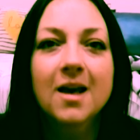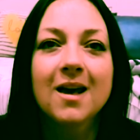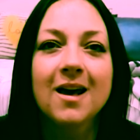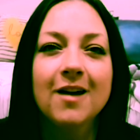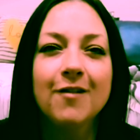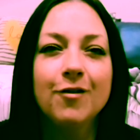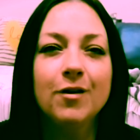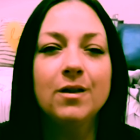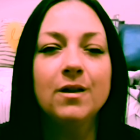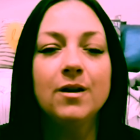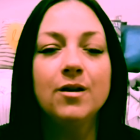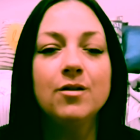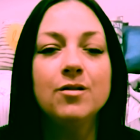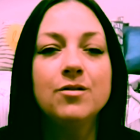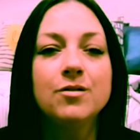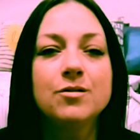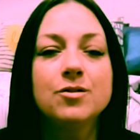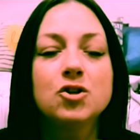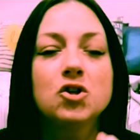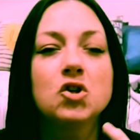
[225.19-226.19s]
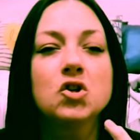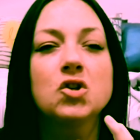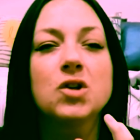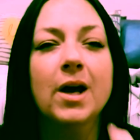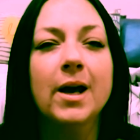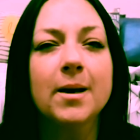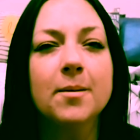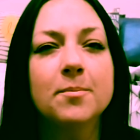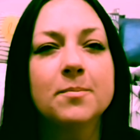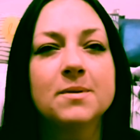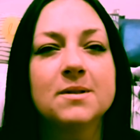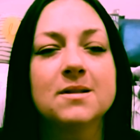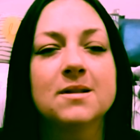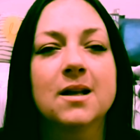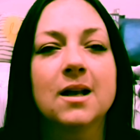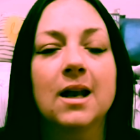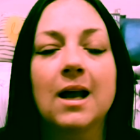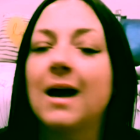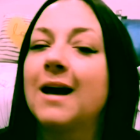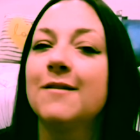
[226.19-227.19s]
Everything you do shapes the
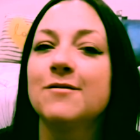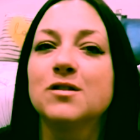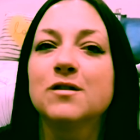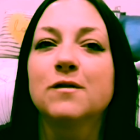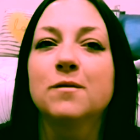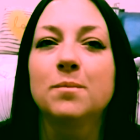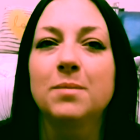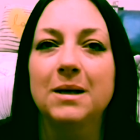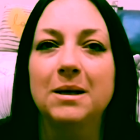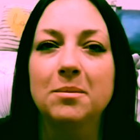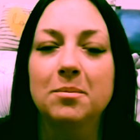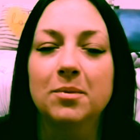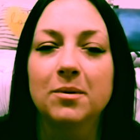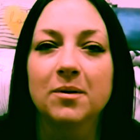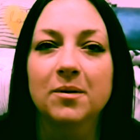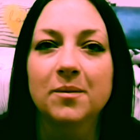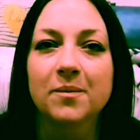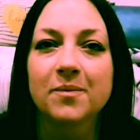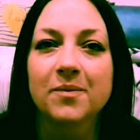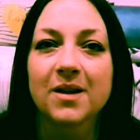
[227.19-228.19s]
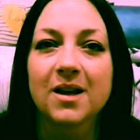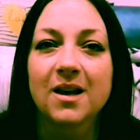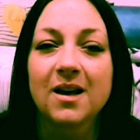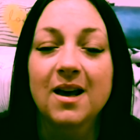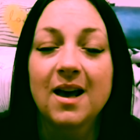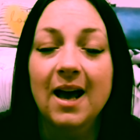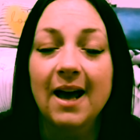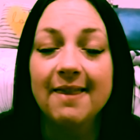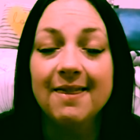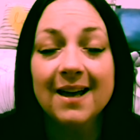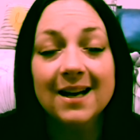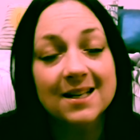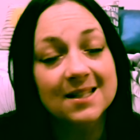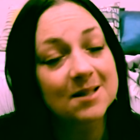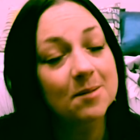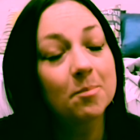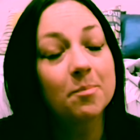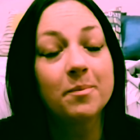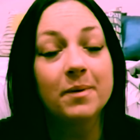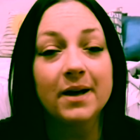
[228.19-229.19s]
lives of people. And that is
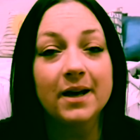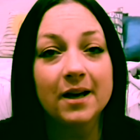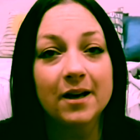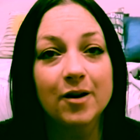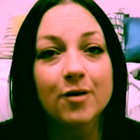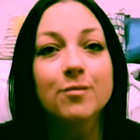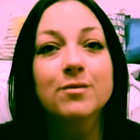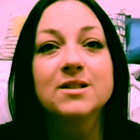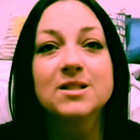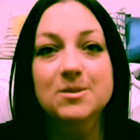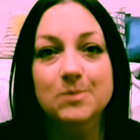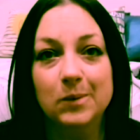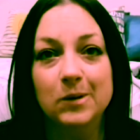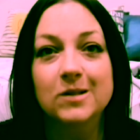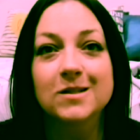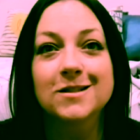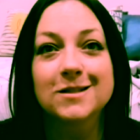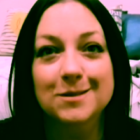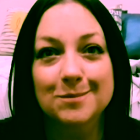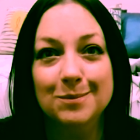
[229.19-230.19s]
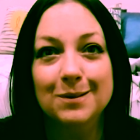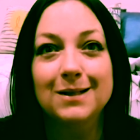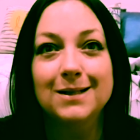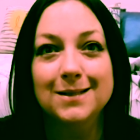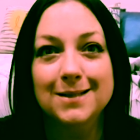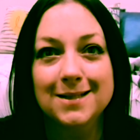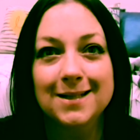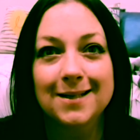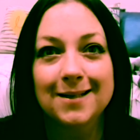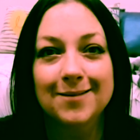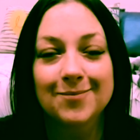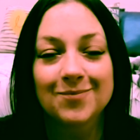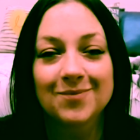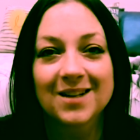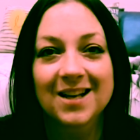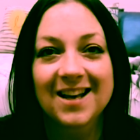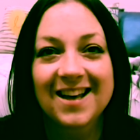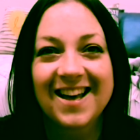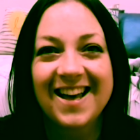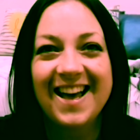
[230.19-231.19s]
a big responsibility.
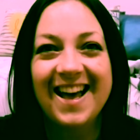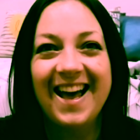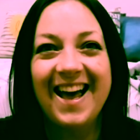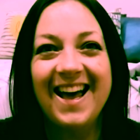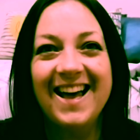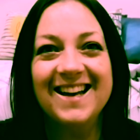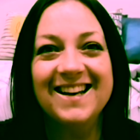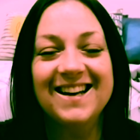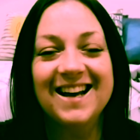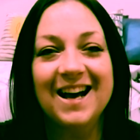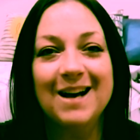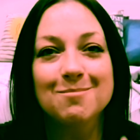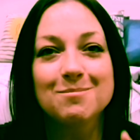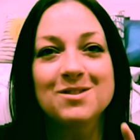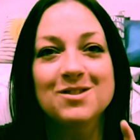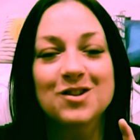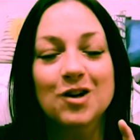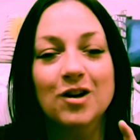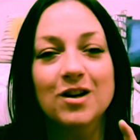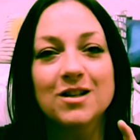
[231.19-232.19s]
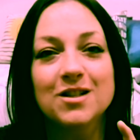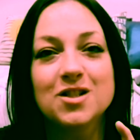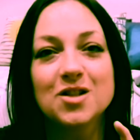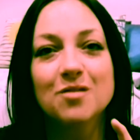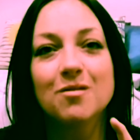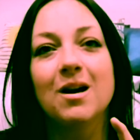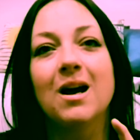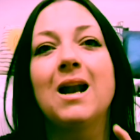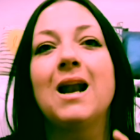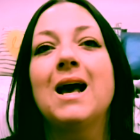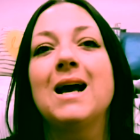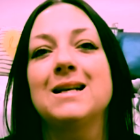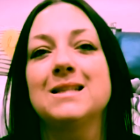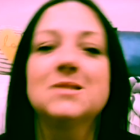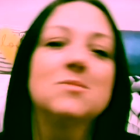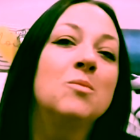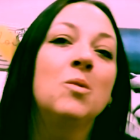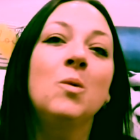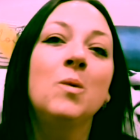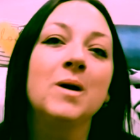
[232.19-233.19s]
And I'm starting to realize
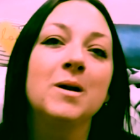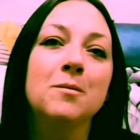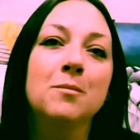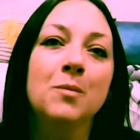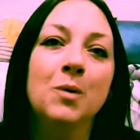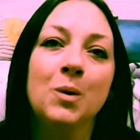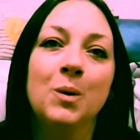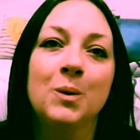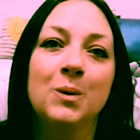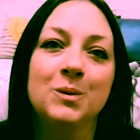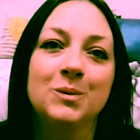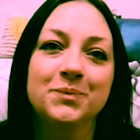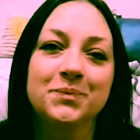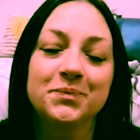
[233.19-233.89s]
more and more